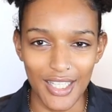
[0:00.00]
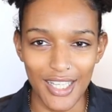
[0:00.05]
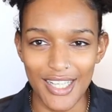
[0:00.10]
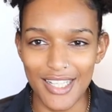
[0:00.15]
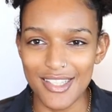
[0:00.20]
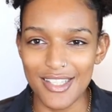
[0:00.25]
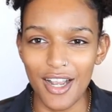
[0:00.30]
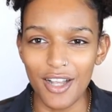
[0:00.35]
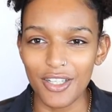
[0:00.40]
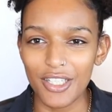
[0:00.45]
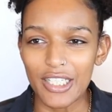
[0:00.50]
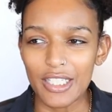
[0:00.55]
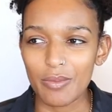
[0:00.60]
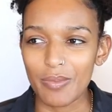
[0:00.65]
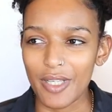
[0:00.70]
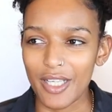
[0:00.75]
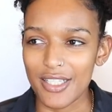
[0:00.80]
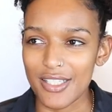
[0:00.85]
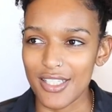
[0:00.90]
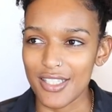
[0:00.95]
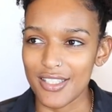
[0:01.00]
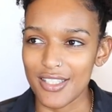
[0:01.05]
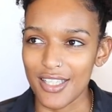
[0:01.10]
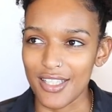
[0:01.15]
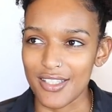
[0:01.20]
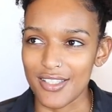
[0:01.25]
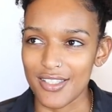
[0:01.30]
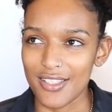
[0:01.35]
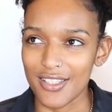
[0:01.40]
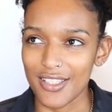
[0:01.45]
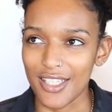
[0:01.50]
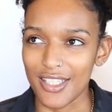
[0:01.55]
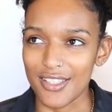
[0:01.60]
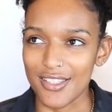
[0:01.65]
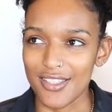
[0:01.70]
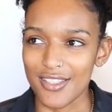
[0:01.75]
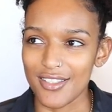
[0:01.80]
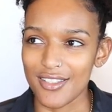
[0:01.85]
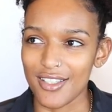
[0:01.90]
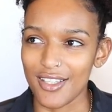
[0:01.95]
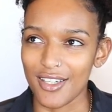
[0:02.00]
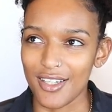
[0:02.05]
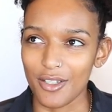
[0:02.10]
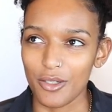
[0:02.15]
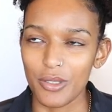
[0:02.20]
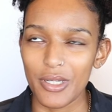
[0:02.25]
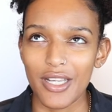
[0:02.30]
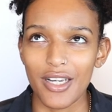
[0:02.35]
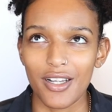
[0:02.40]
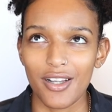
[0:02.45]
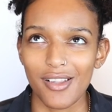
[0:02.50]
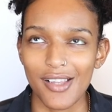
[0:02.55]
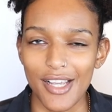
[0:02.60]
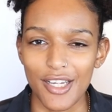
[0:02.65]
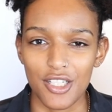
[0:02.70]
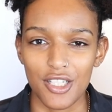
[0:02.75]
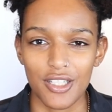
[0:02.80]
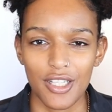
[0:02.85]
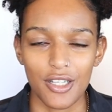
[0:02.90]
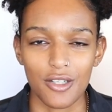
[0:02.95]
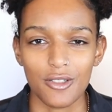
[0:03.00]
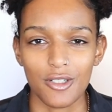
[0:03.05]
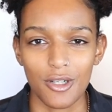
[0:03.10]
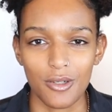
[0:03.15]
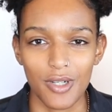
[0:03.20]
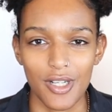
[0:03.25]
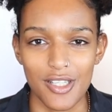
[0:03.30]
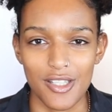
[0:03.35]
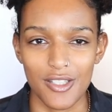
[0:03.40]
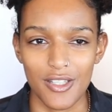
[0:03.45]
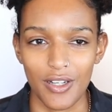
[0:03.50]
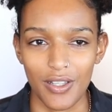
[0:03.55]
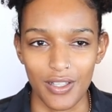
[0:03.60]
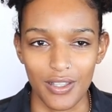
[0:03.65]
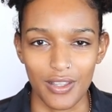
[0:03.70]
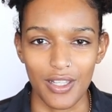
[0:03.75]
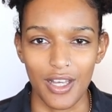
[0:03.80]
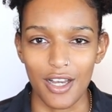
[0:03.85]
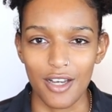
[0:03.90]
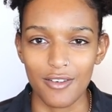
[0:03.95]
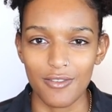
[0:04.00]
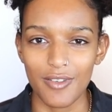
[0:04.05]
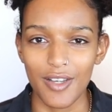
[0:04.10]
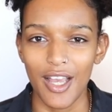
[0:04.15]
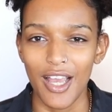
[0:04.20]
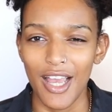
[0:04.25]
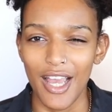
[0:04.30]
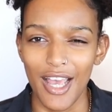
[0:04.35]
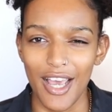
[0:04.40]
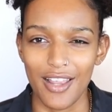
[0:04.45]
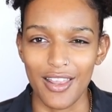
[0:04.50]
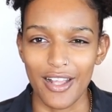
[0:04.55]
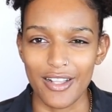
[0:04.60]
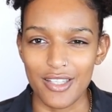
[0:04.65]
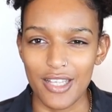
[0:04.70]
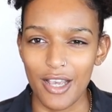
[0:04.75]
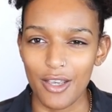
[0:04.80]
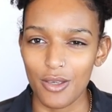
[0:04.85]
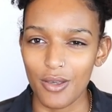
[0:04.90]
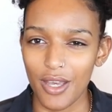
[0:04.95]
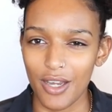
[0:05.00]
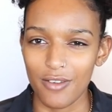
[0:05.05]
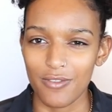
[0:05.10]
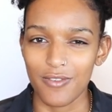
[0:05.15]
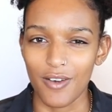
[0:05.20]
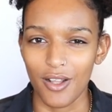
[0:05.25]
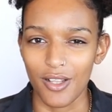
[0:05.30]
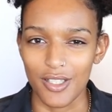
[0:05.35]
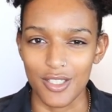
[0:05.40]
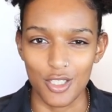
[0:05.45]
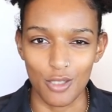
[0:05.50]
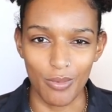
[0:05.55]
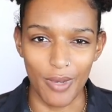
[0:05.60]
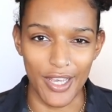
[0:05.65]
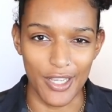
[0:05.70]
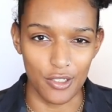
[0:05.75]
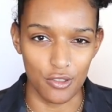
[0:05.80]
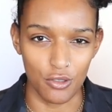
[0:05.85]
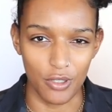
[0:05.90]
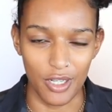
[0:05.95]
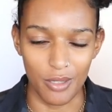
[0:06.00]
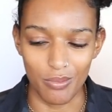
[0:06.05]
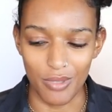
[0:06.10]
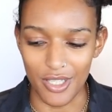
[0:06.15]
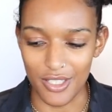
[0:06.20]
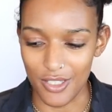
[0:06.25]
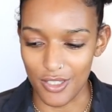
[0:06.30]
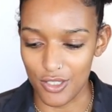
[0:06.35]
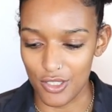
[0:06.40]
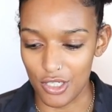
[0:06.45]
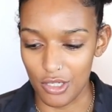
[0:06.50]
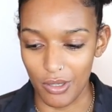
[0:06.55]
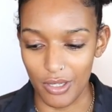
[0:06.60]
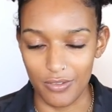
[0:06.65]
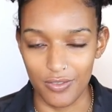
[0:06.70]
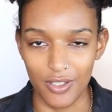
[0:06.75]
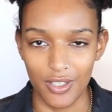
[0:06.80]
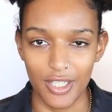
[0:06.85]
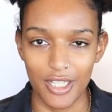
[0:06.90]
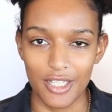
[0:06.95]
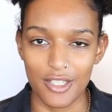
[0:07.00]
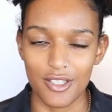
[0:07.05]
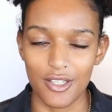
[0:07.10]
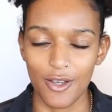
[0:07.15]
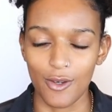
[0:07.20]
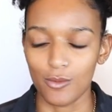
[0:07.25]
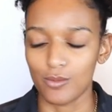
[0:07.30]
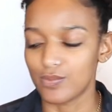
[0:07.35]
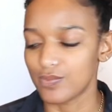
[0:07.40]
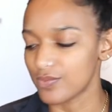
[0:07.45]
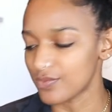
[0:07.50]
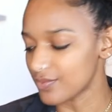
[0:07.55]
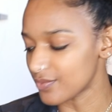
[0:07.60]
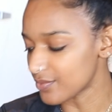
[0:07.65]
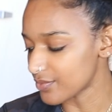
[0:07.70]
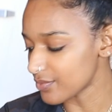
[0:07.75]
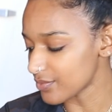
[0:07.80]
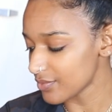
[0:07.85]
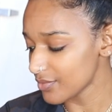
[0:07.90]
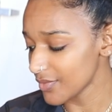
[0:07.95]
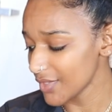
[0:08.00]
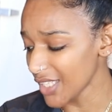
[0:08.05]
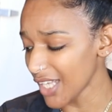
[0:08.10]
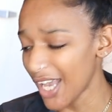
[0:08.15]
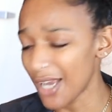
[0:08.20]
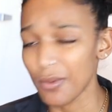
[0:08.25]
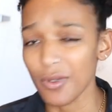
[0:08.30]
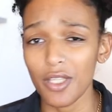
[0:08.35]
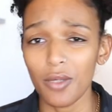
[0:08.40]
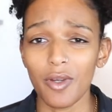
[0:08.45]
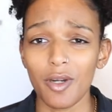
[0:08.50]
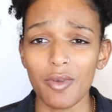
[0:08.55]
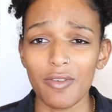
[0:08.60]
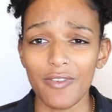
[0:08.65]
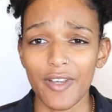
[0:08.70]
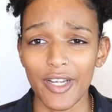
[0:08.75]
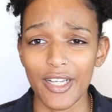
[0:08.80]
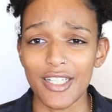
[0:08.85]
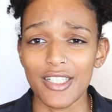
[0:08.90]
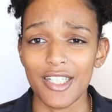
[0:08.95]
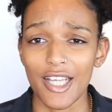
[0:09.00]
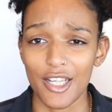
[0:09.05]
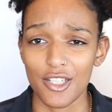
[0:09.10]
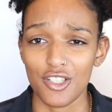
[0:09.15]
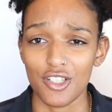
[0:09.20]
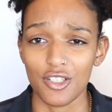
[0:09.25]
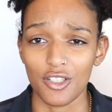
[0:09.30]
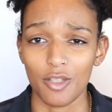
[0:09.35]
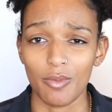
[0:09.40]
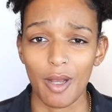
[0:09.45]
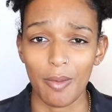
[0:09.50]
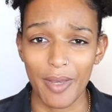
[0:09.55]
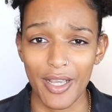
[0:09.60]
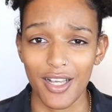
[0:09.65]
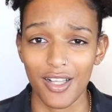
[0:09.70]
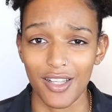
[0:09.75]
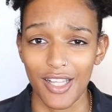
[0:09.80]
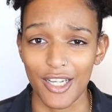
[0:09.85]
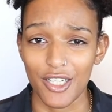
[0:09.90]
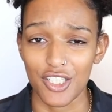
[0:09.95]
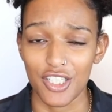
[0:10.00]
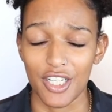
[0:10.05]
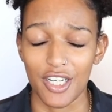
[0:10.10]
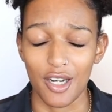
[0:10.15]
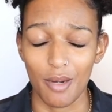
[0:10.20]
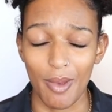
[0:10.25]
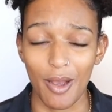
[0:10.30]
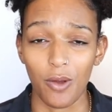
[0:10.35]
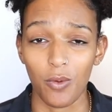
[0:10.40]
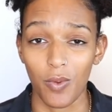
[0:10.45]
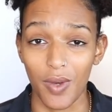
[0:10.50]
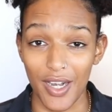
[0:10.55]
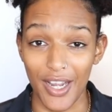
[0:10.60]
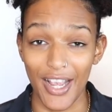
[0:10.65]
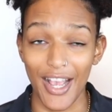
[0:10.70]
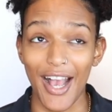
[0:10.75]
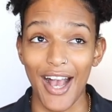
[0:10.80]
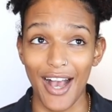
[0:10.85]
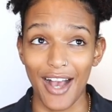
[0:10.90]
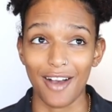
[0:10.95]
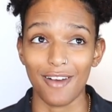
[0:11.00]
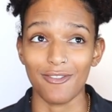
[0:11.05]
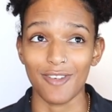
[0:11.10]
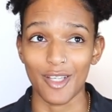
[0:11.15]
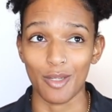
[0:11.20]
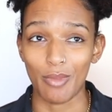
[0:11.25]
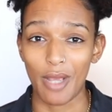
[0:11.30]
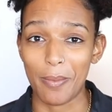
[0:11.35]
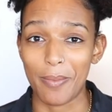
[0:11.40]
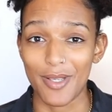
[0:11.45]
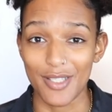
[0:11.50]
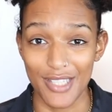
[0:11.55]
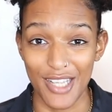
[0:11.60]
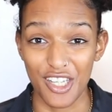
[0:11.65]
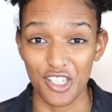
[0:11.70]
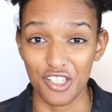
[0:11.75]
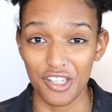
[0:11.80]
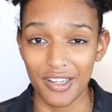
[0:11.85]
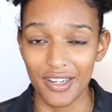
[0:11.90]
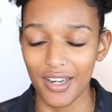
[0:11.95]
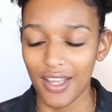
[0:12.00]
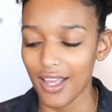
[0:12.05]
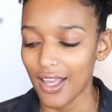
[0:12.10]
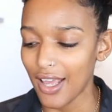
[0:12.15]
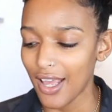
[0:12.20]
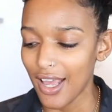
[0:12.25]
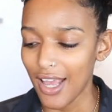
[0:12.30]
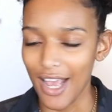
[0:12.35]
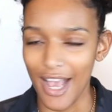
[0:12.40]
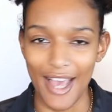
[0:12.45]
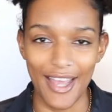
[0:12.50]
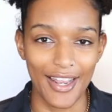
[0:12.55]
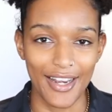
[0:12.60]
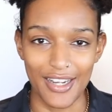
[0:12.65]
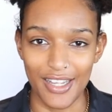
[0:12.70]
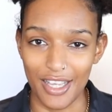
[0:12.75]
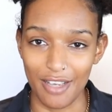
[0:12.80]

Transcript: it's not good because it's gonna create a collection that you don't necessarily love. And that's how you kind of fall into buying trend pieces too, I feel like. So I really want to be very intentional about my collection and about what I have in my possession at any